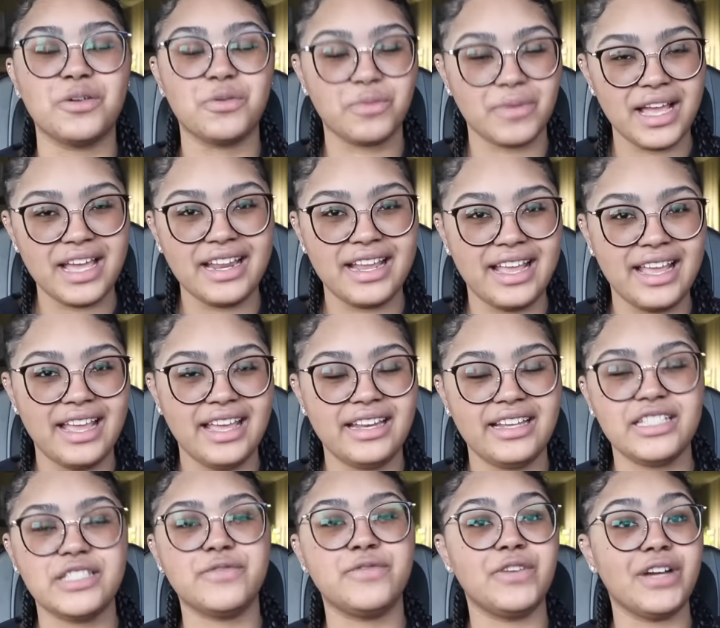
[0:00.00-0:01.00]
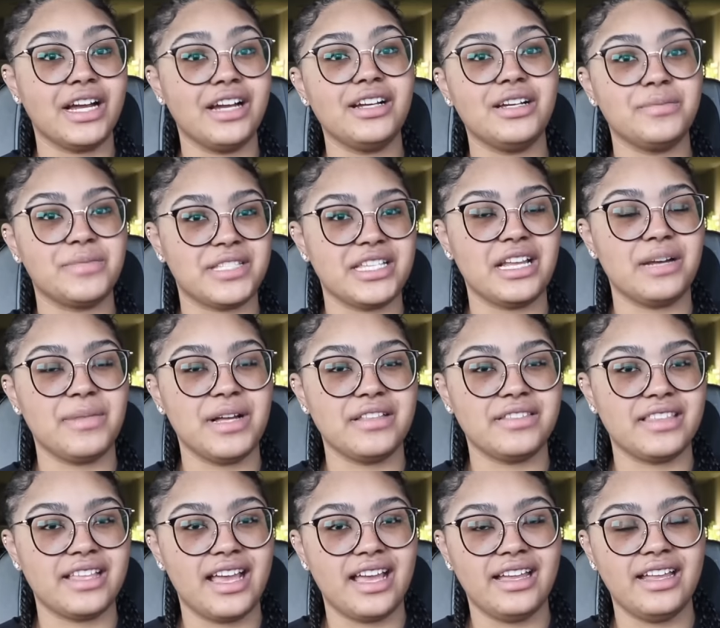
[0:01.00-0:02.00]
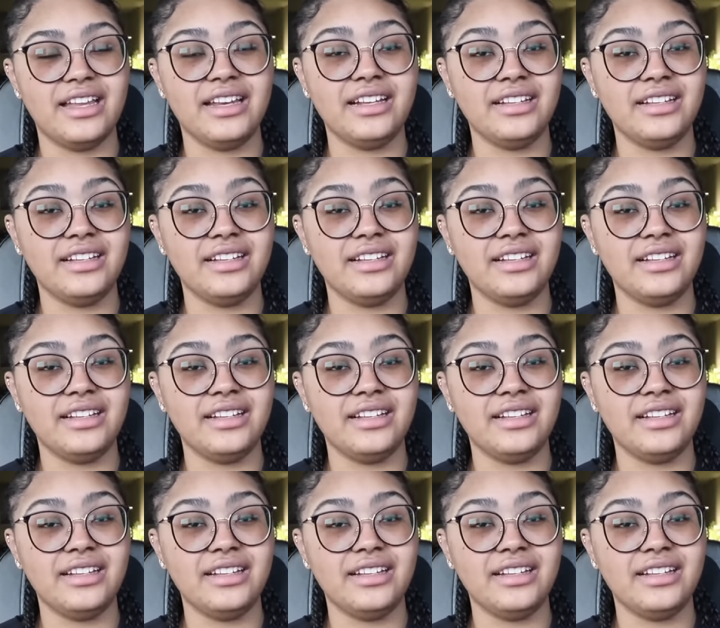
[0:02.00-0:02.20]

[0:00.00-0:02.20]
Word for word: redhead is very upset about that and